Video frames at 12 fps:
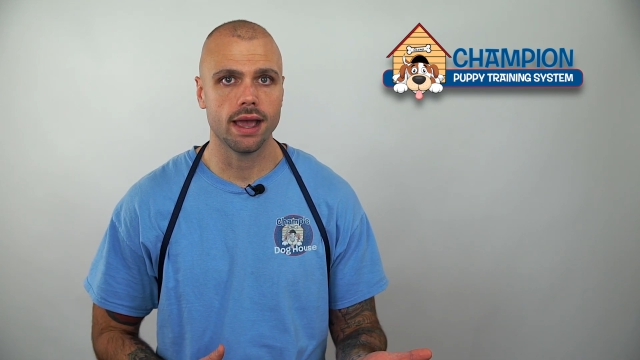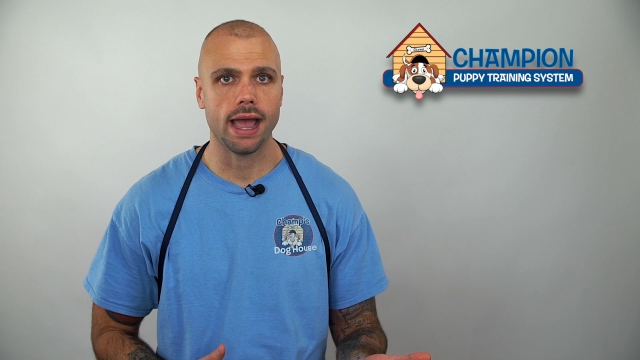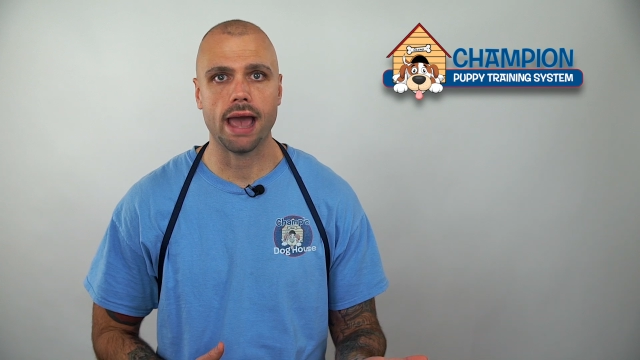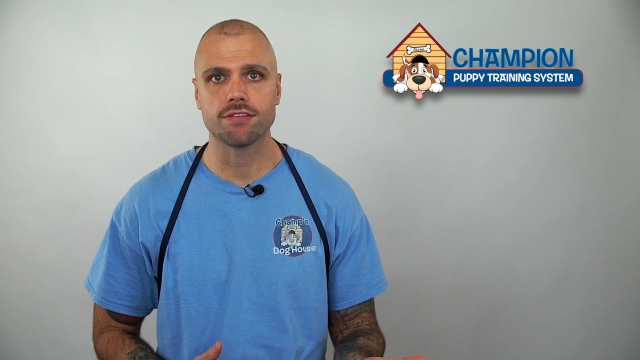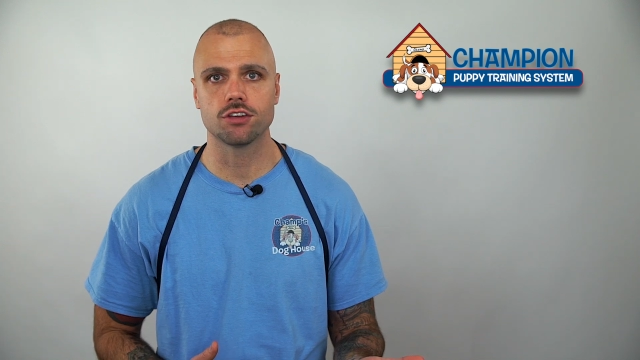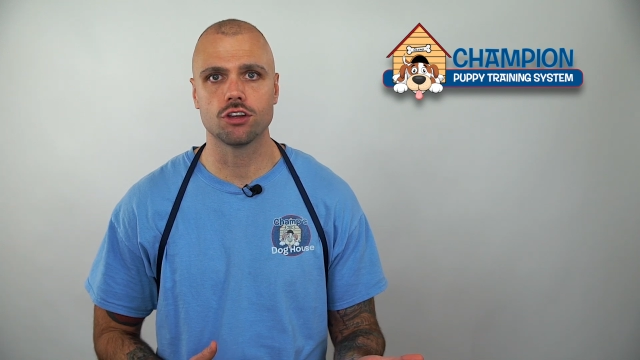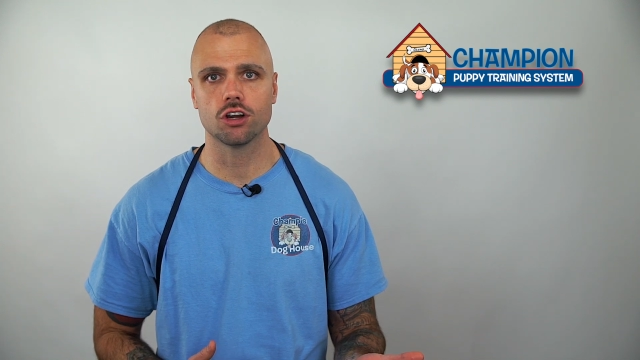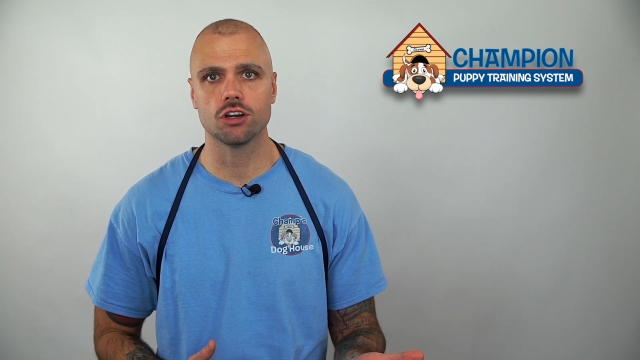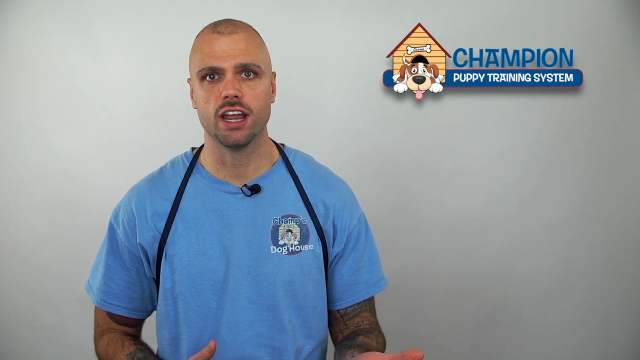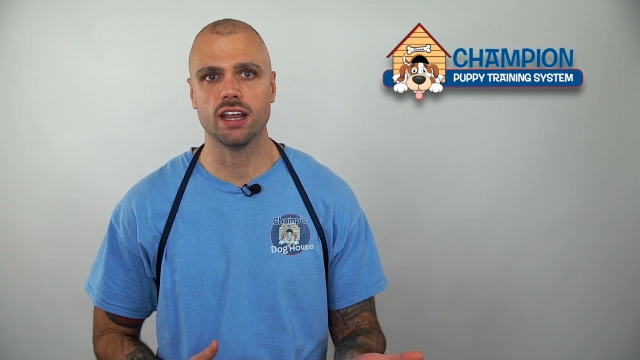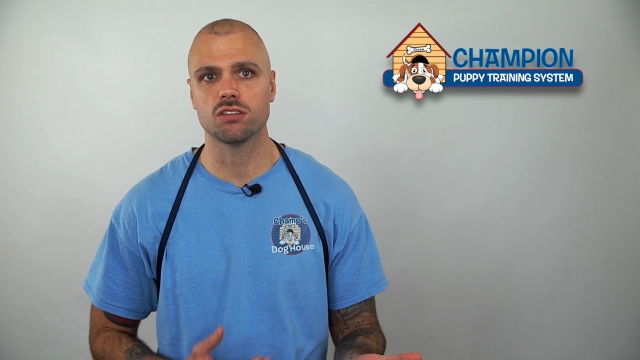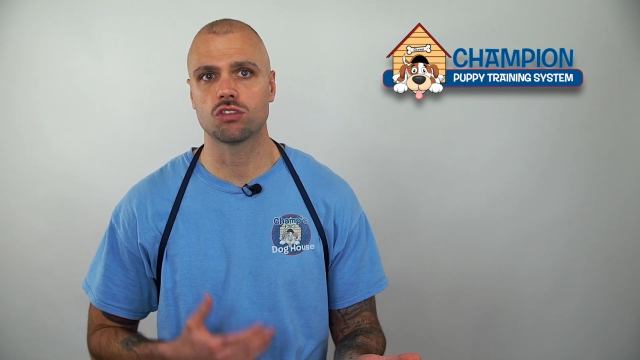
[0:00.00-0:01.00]
I have to
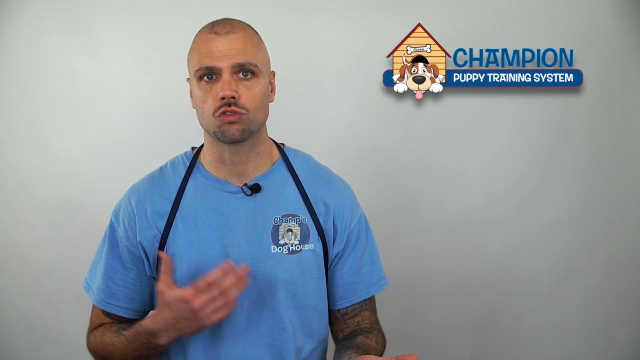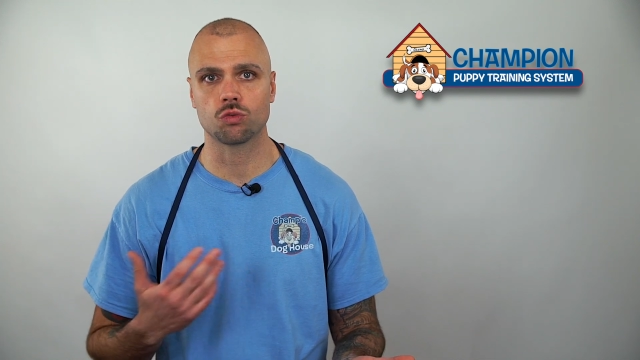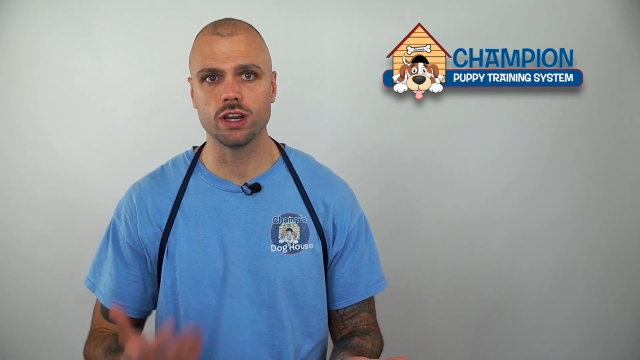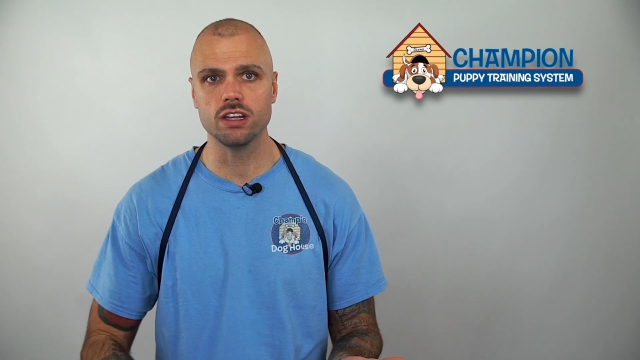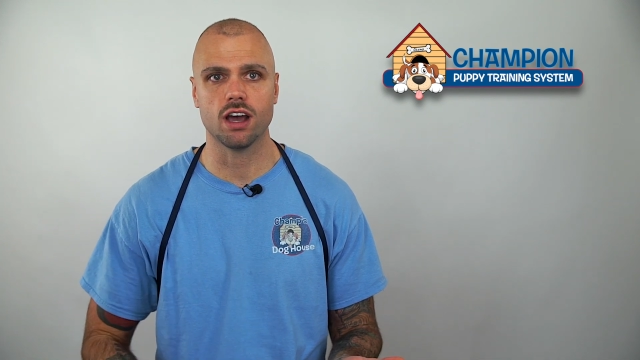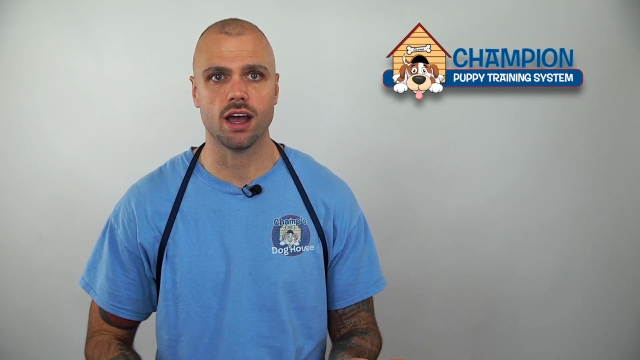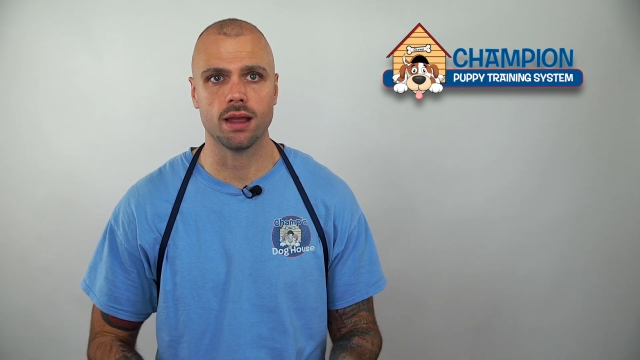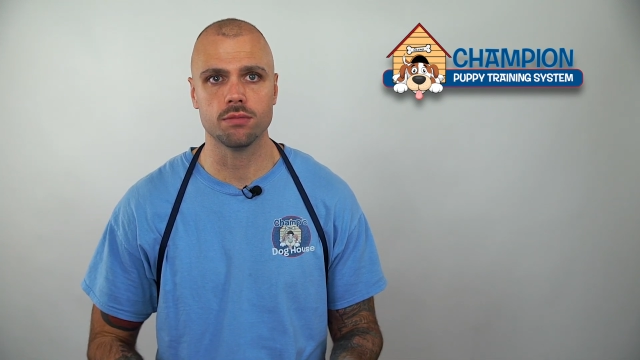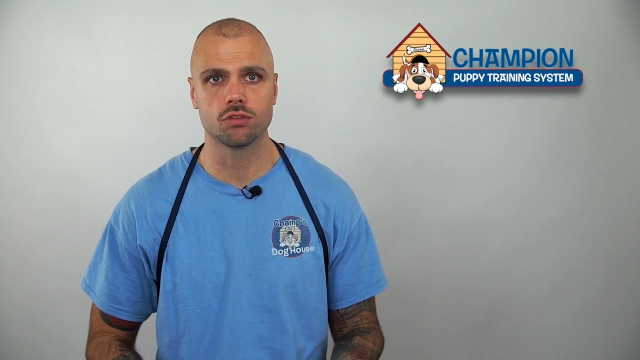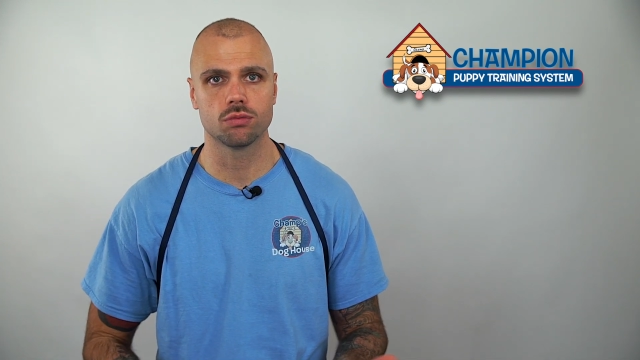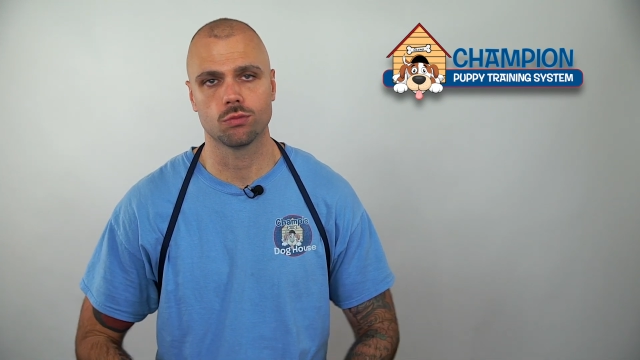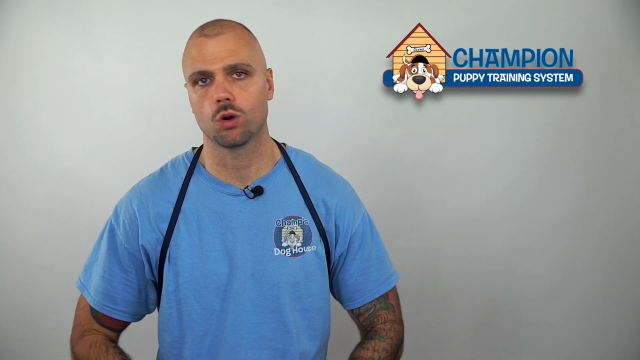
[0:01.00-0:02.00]
urinate three times,